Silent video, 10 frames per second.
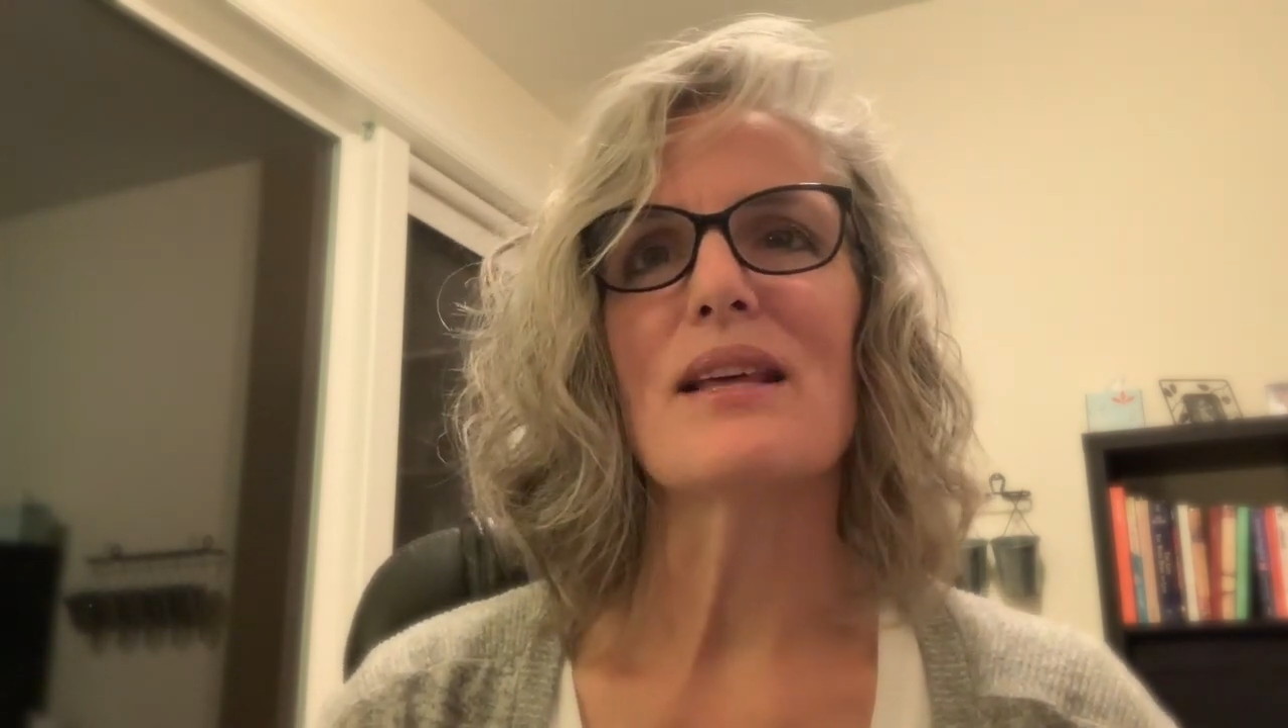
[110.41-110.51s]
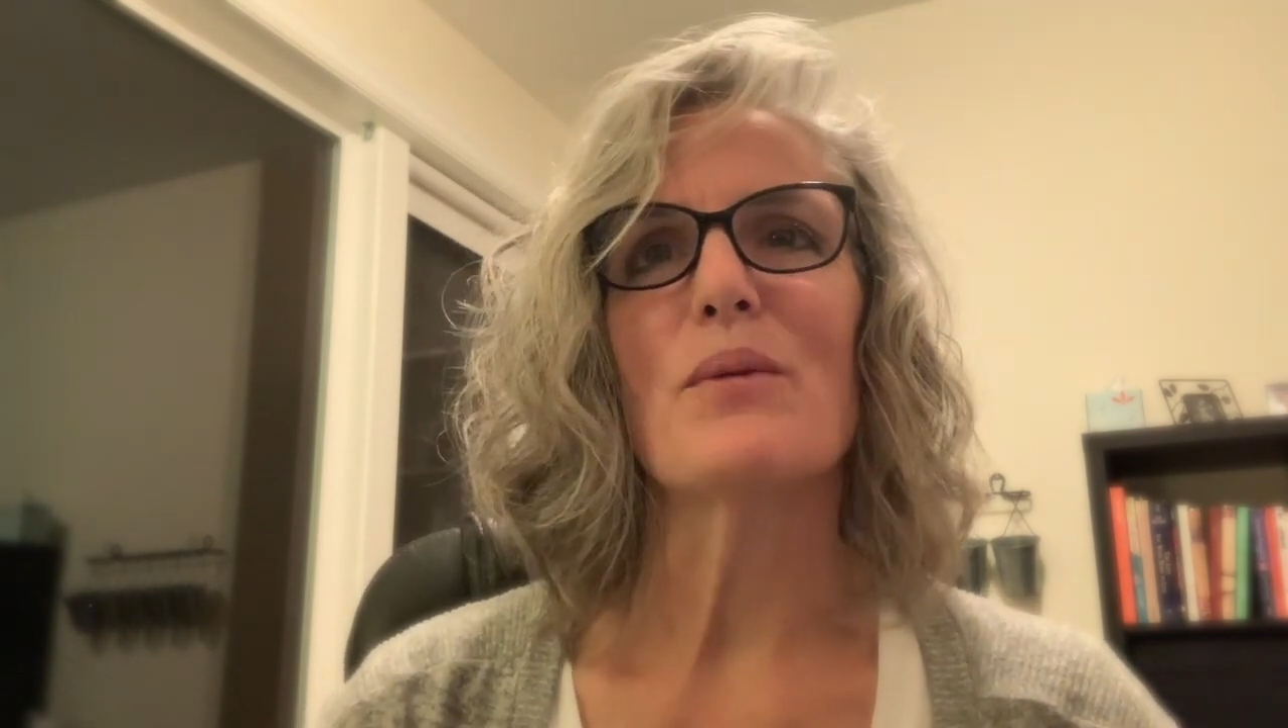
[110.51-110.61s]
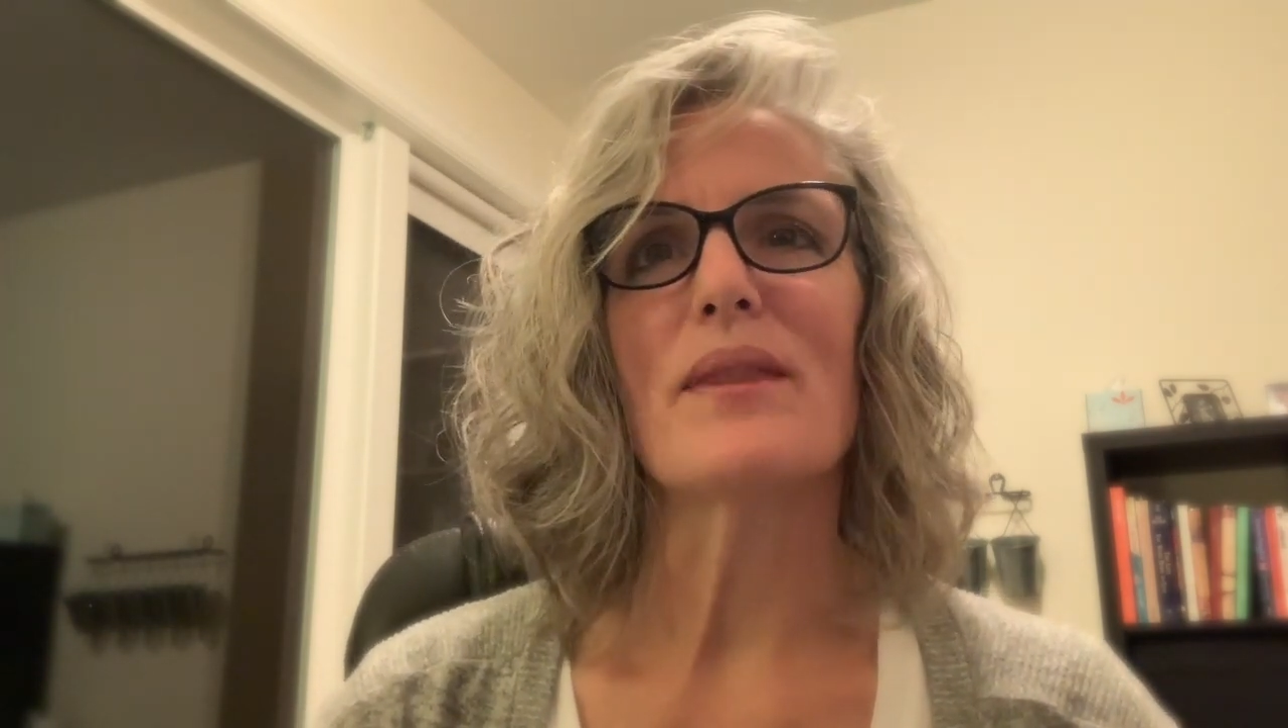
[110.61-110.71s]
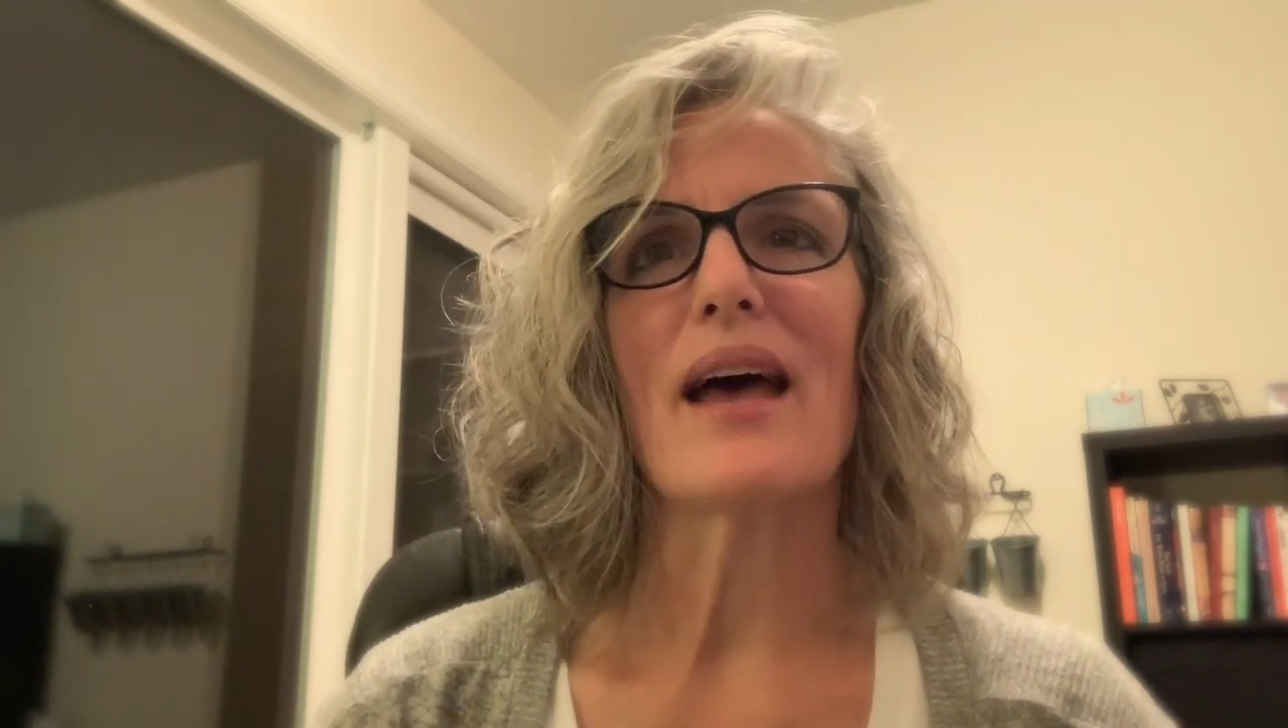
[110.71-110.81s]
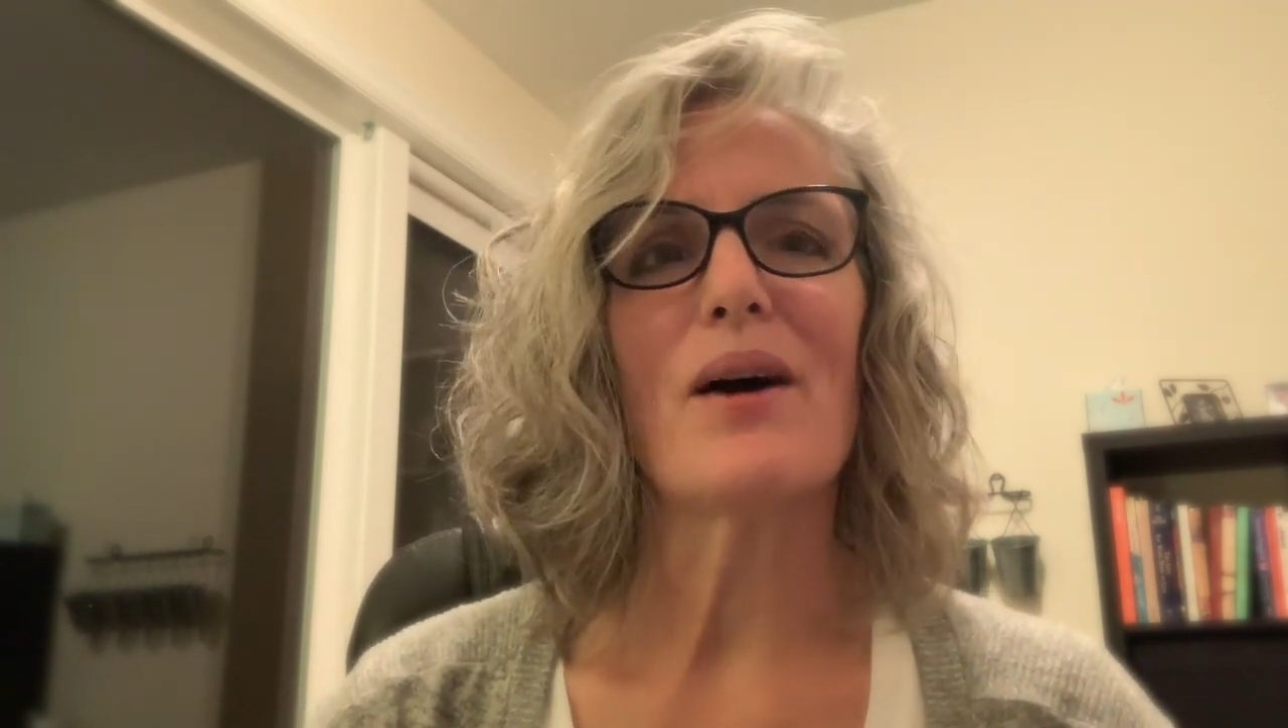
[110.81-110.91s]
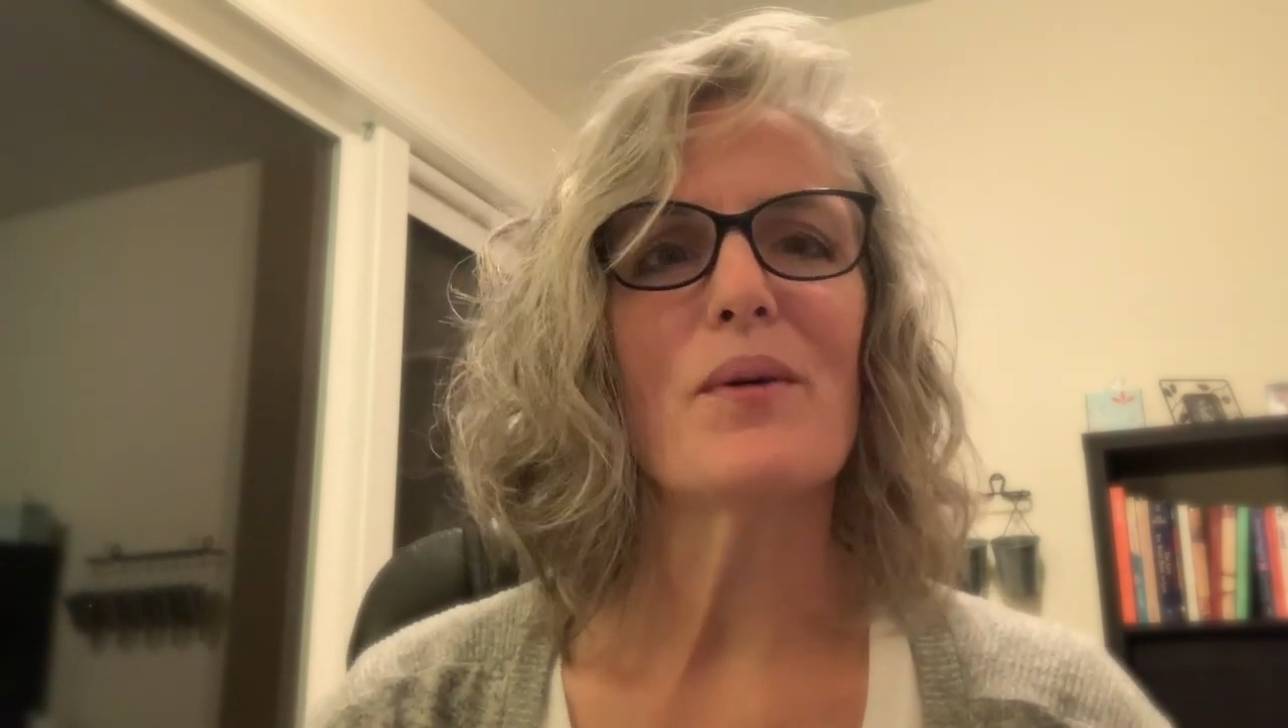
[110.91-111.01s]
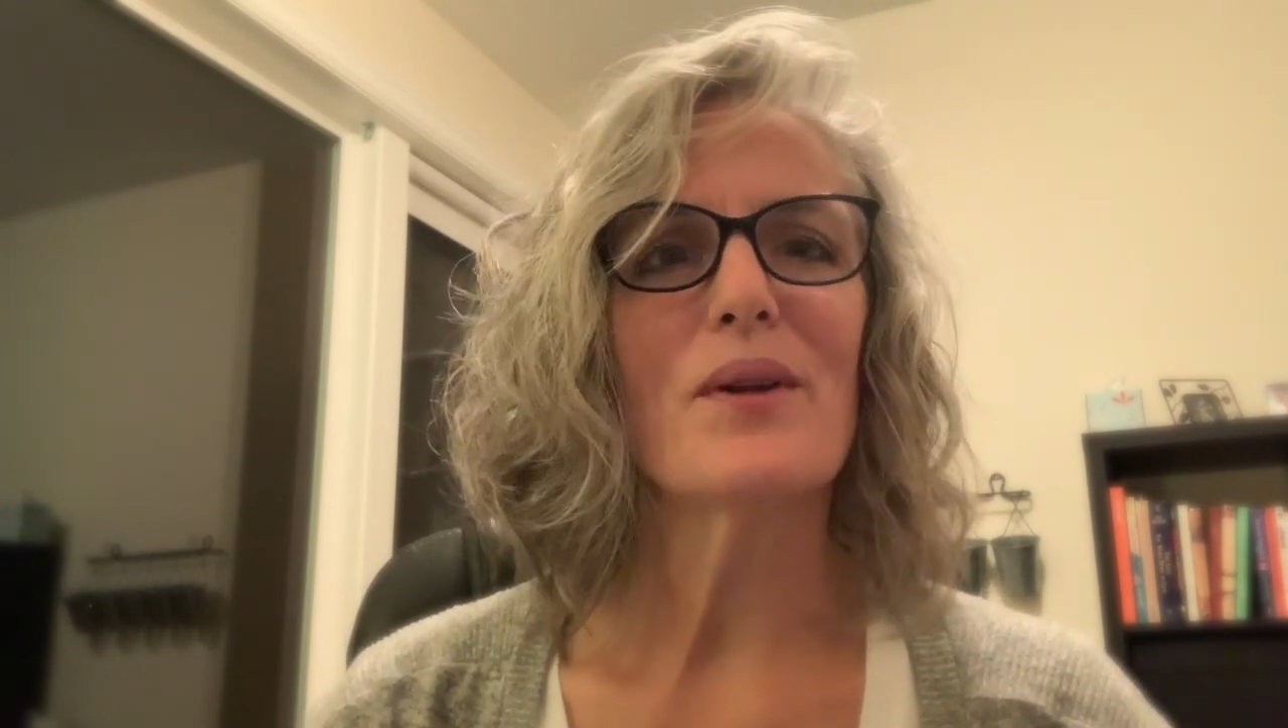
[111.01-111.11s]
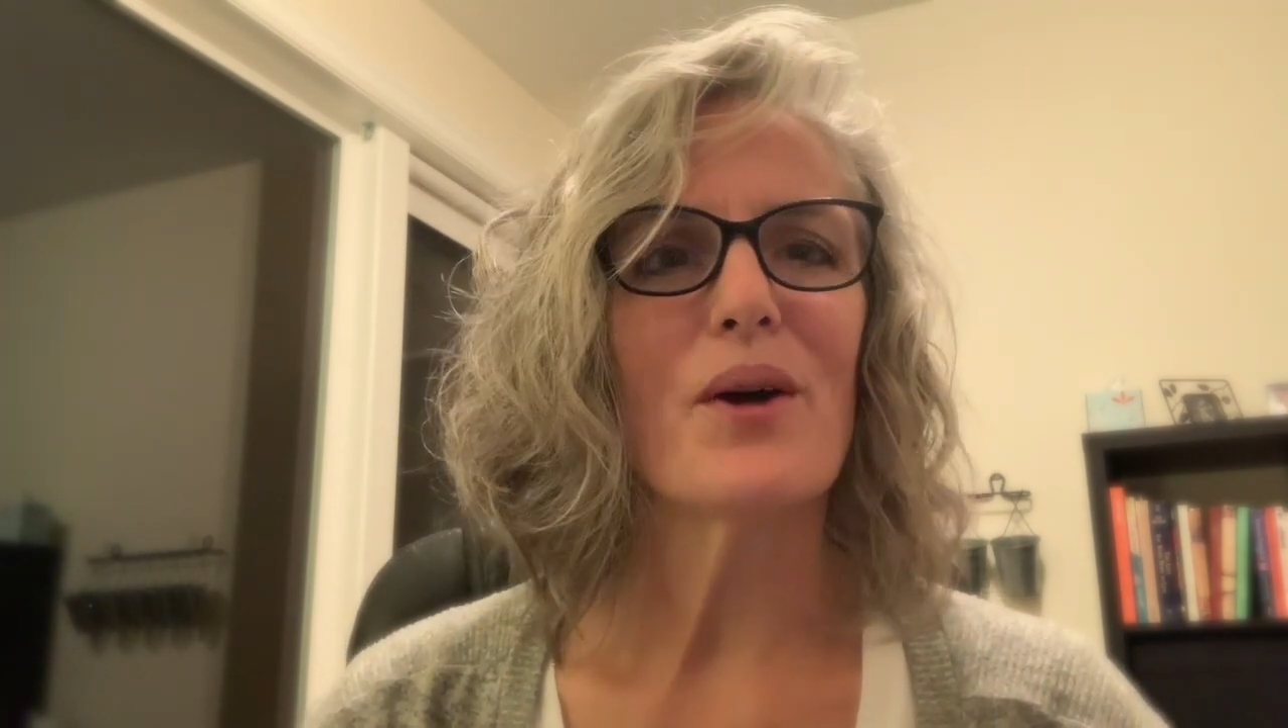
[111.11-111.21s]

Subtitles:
that without